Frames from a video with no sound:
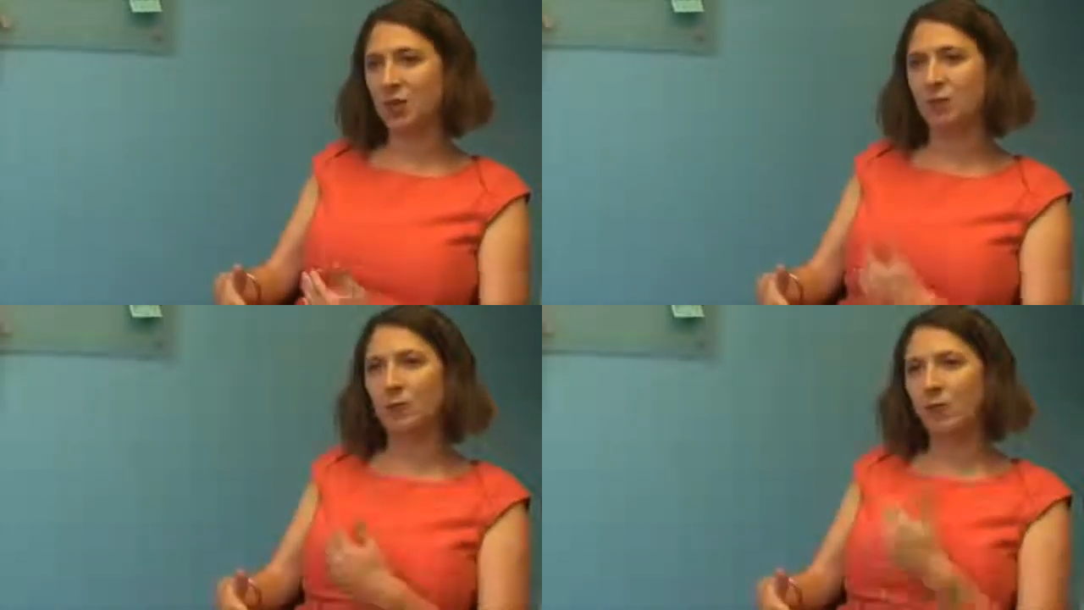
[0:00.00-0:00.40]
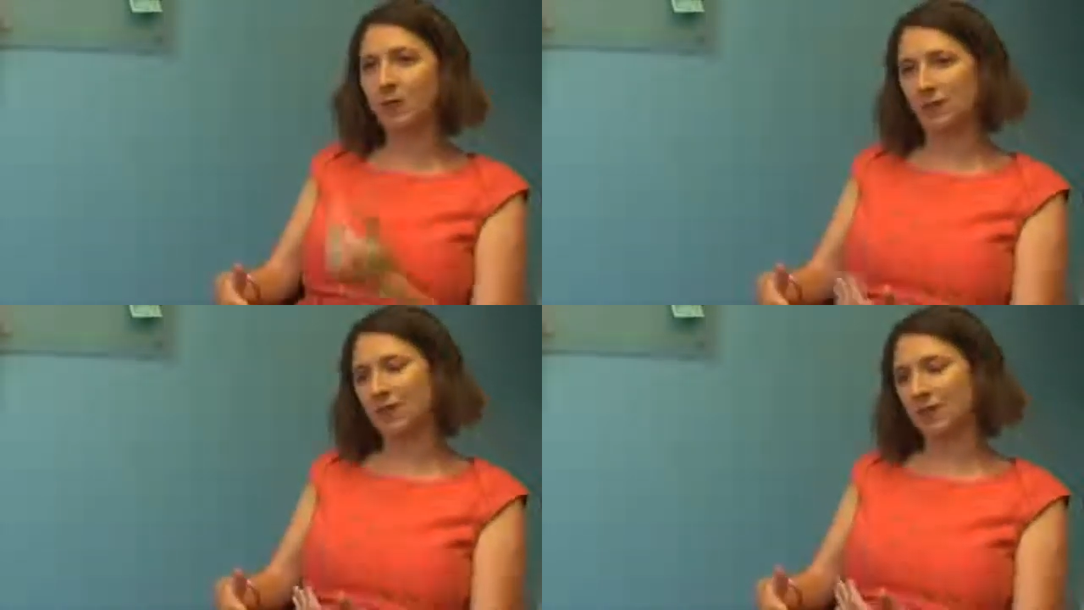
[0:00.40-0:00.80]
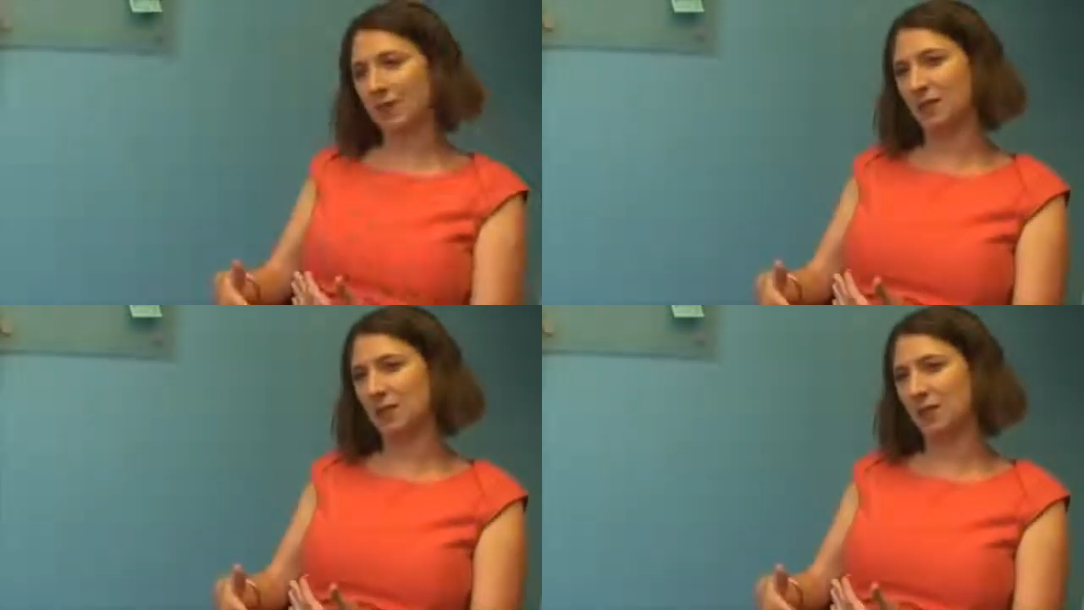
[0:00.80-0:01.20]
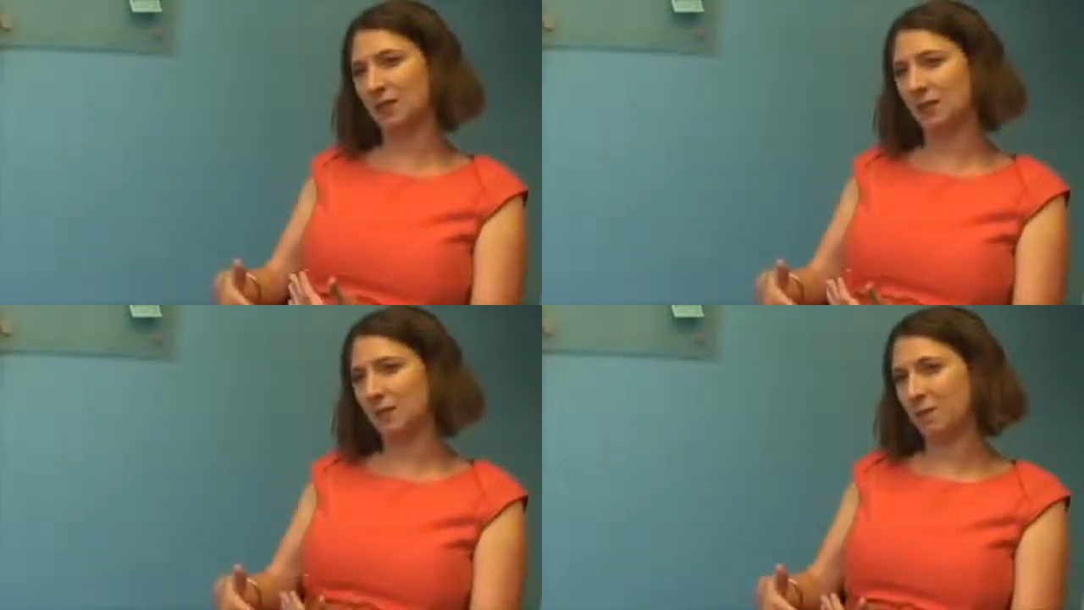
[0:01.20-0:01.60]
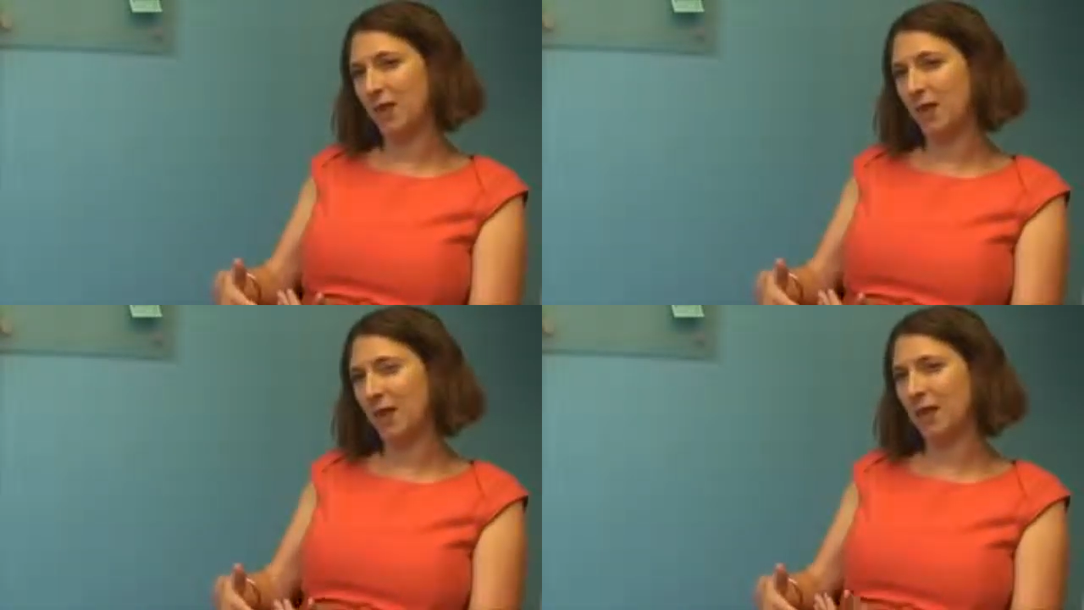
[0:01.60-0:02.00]
who may not necessarily be able to
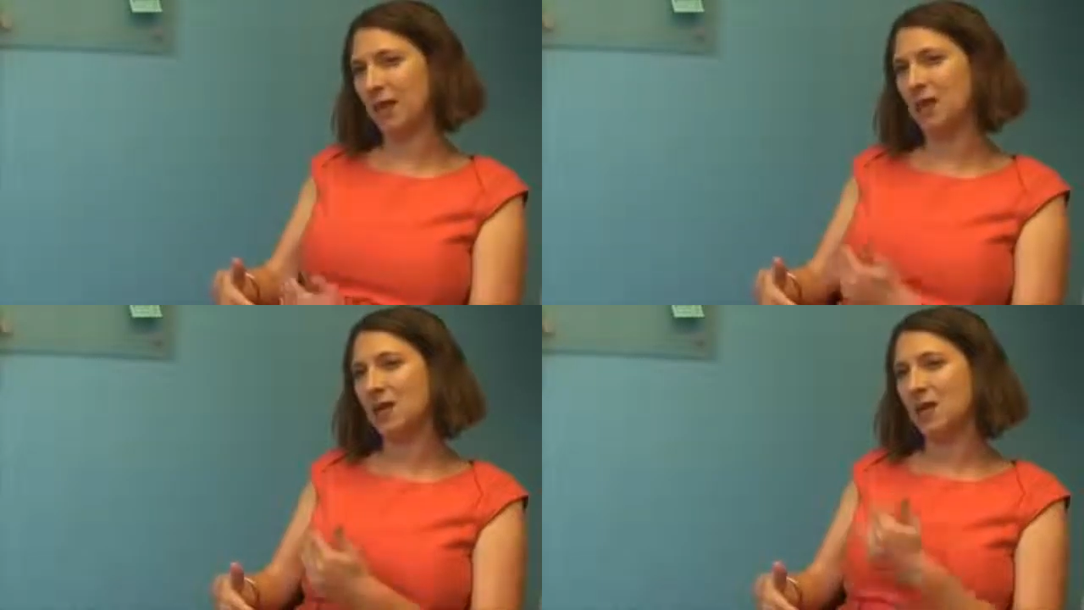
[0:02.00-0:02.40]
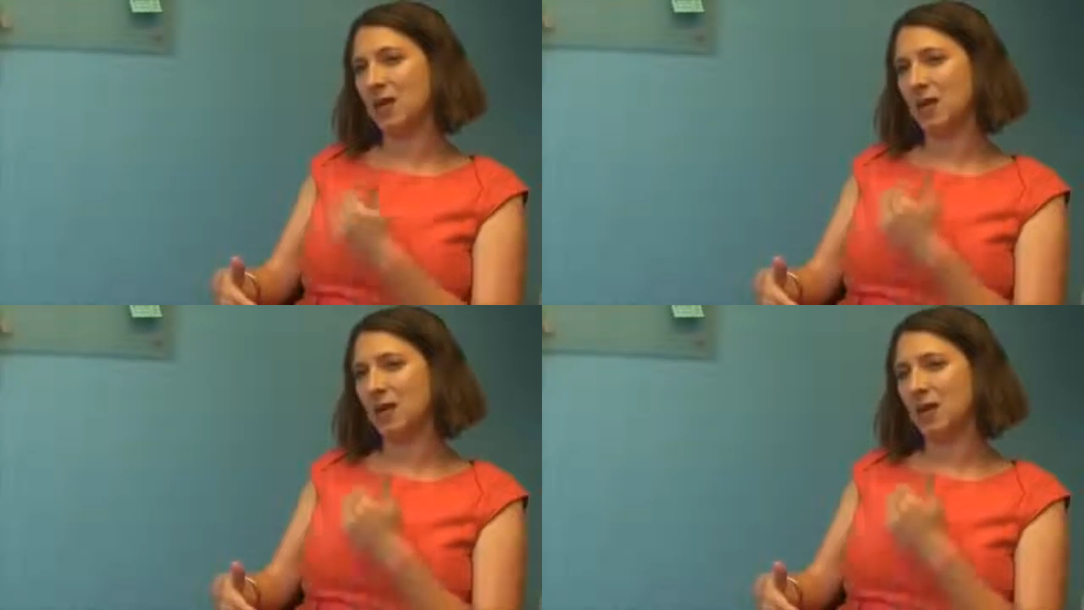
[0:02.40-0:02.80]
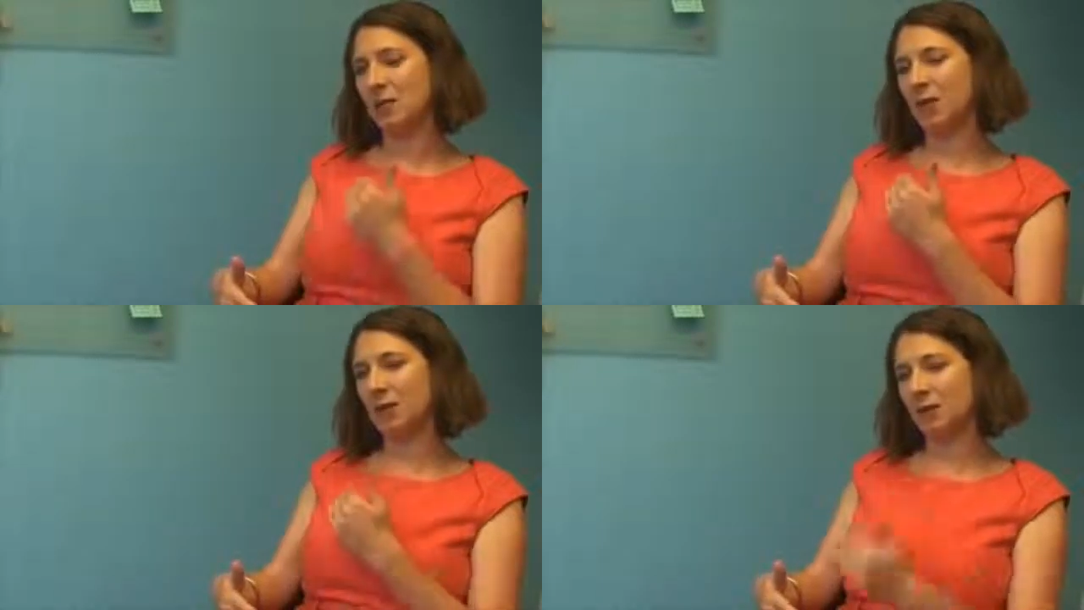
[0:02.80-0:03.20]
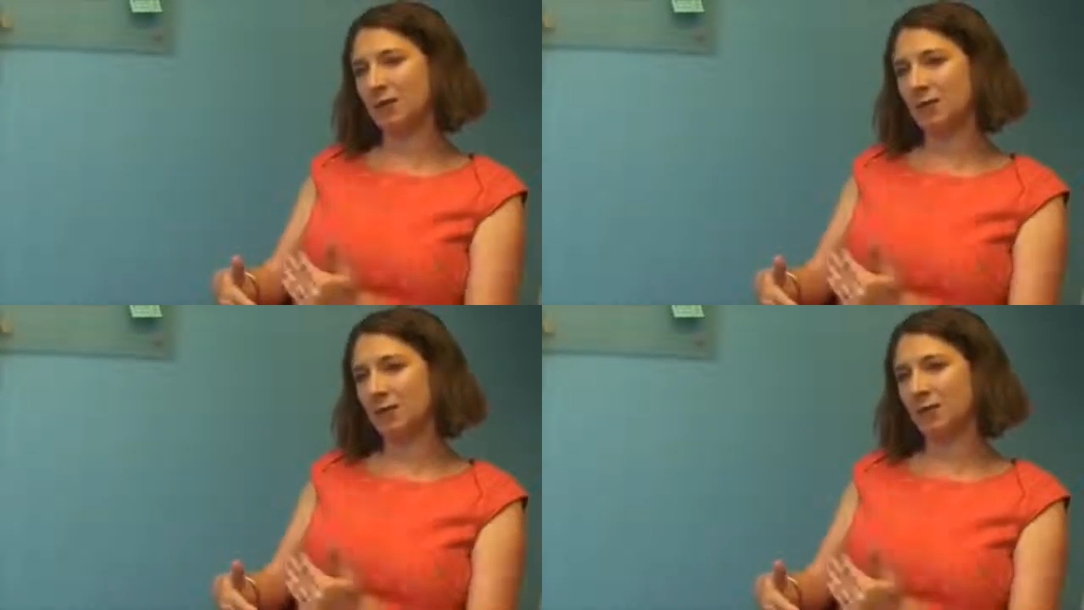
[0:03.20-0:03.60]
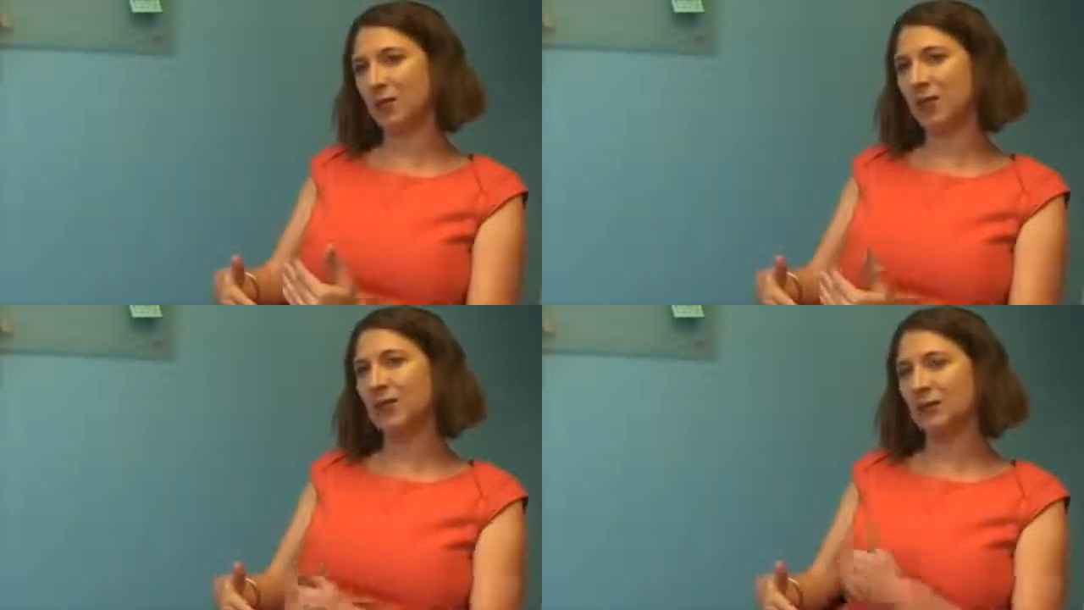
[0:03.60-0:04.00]
pay a commercial sector
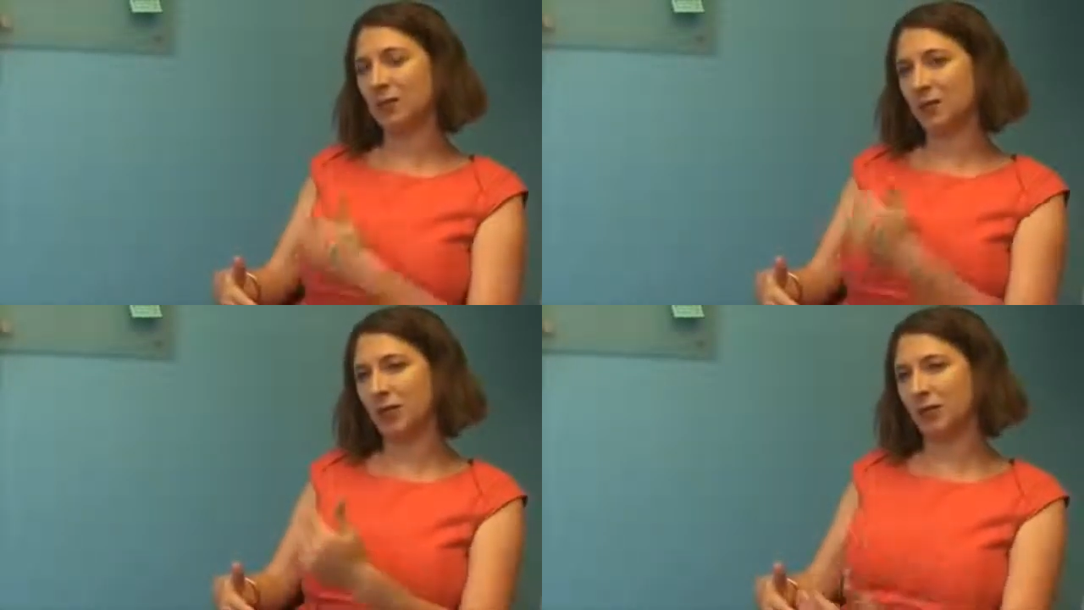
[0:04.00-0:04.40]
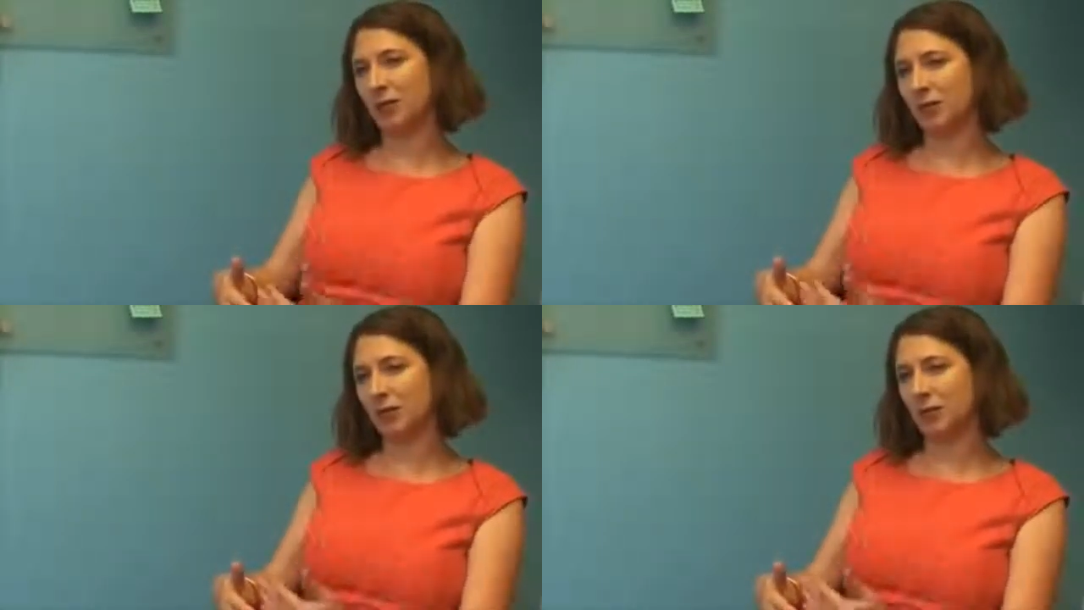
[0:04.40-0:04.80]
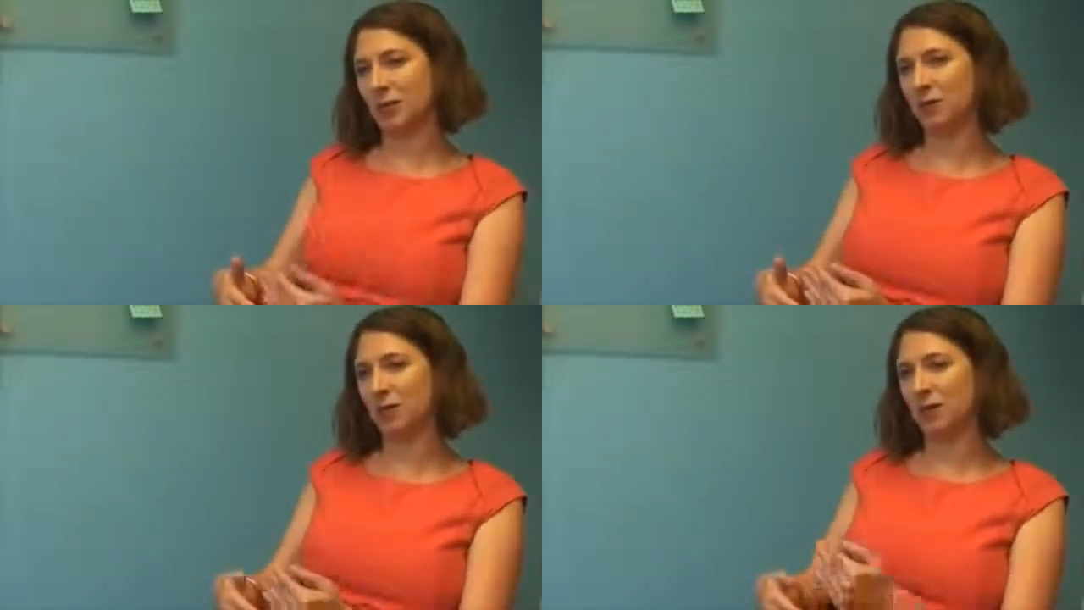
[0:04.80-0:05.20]
price, are still able to